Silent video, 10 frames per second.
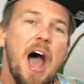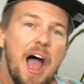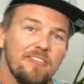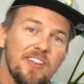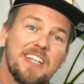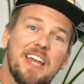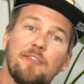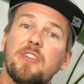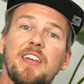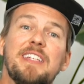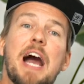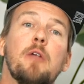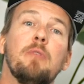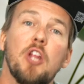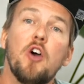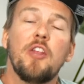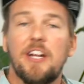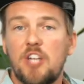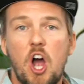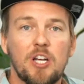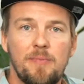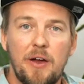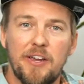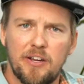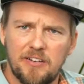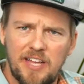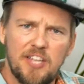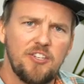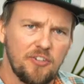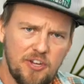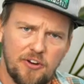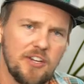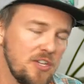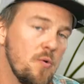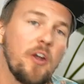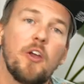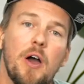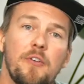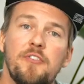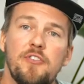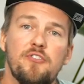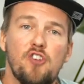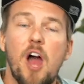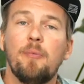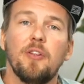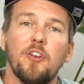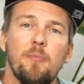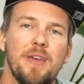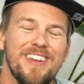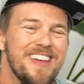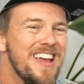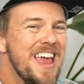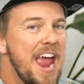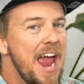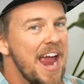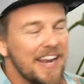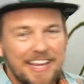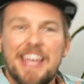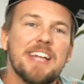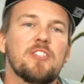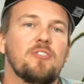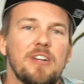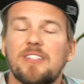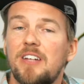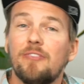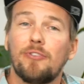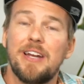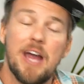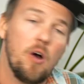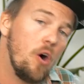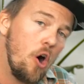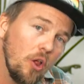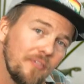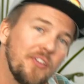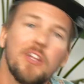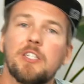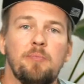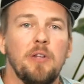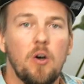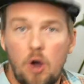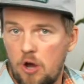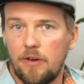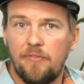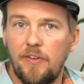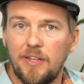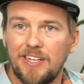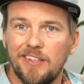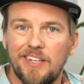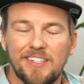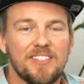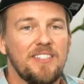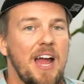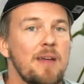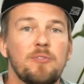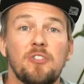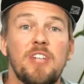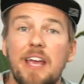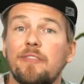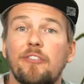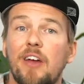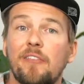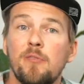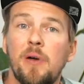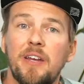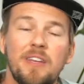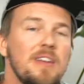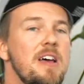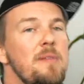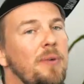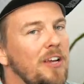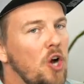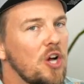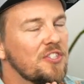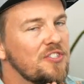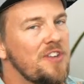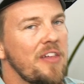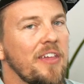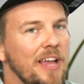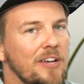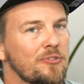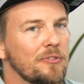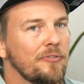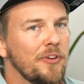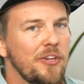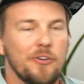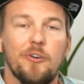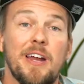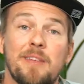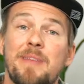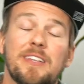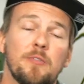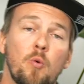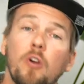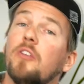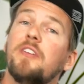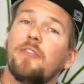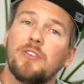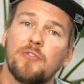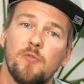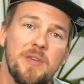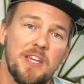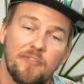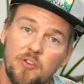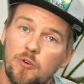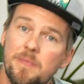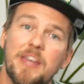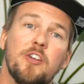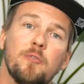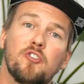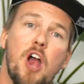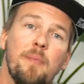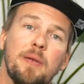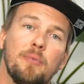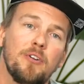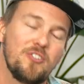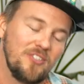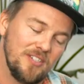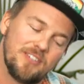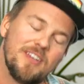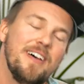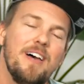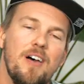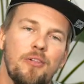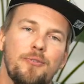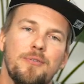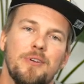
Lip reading: I've linked everything down below that I talked about here in case you're curious and you want to go out and shop a little bit. And I can't stress enough right now, all of the links below are affiliate links. Times are tight for everybody, but it costs nothing extra for you, and it makes a world of difference for me if you would make your shopping purchases through